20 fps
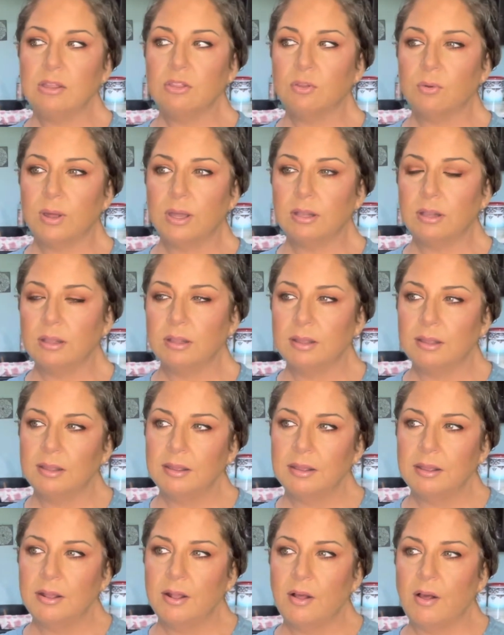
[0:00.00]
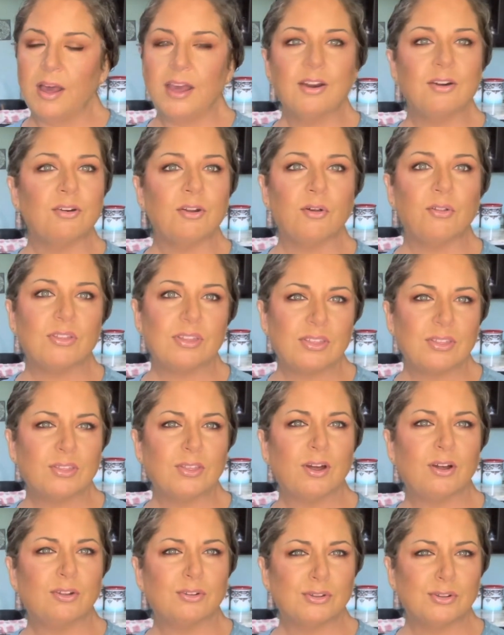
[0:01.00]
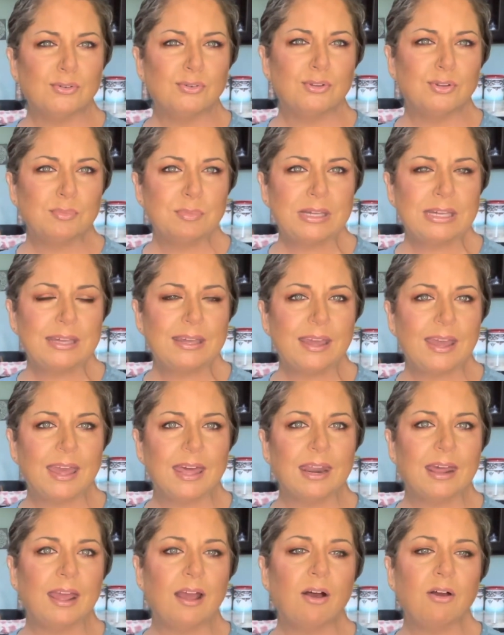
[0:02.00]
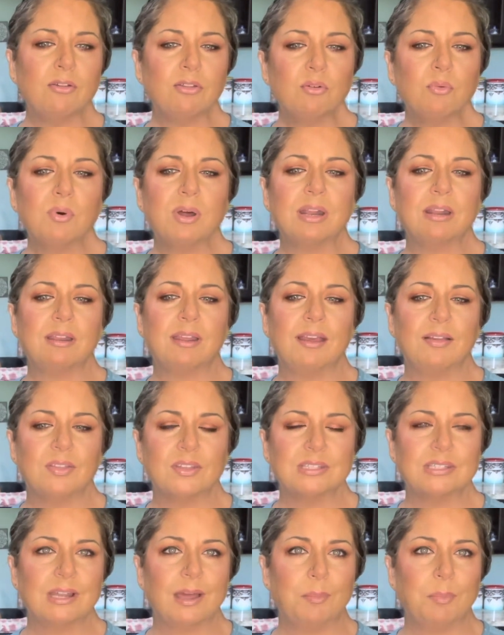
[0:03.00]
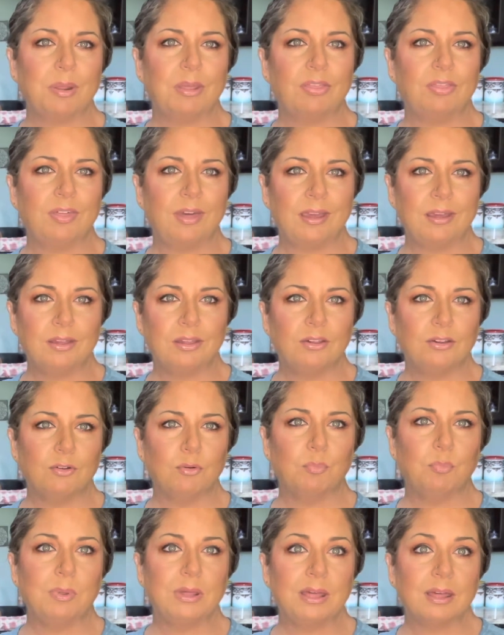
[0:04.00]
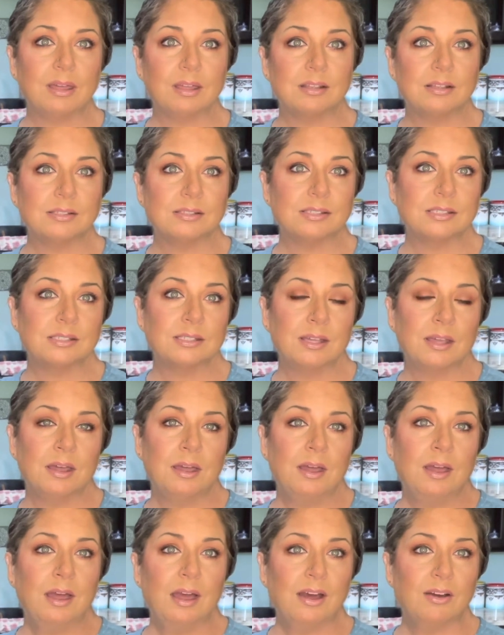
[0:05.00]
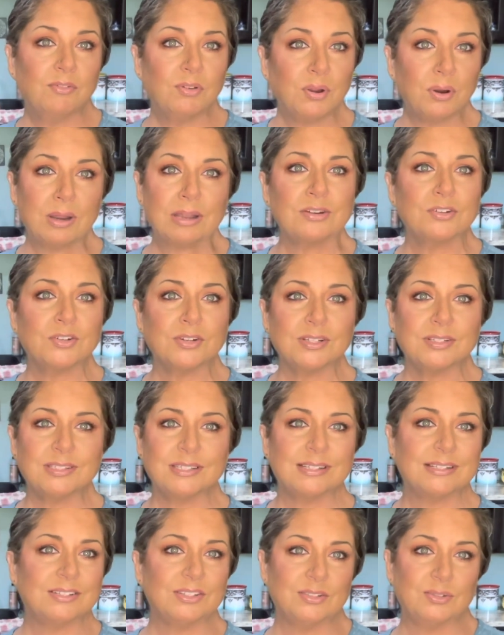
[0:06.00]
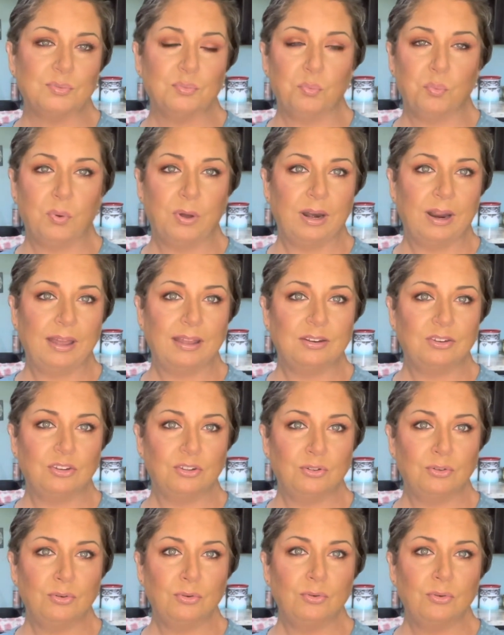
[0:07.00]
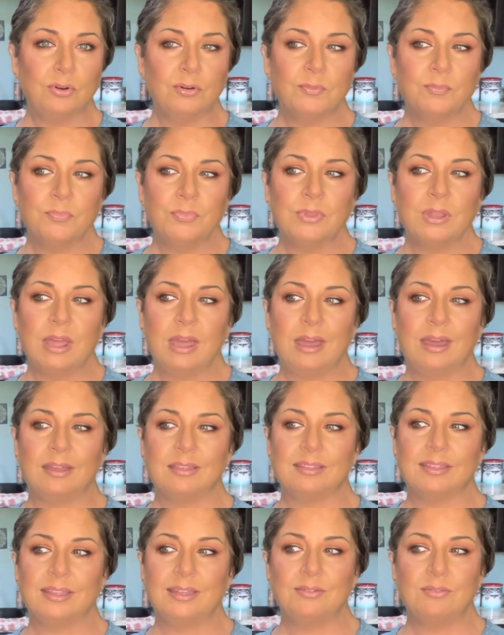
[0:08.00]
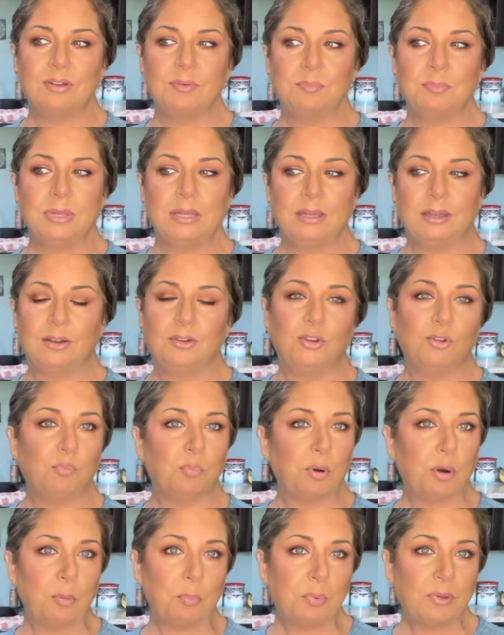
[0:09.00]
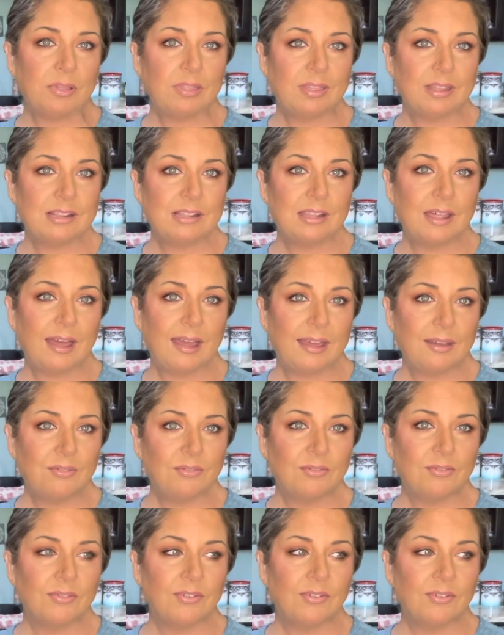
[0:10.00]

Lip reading: So I don't know, this is all new to me. And I also want to take this time to thank you because of your interest in just what I do has given me a new purpose in life.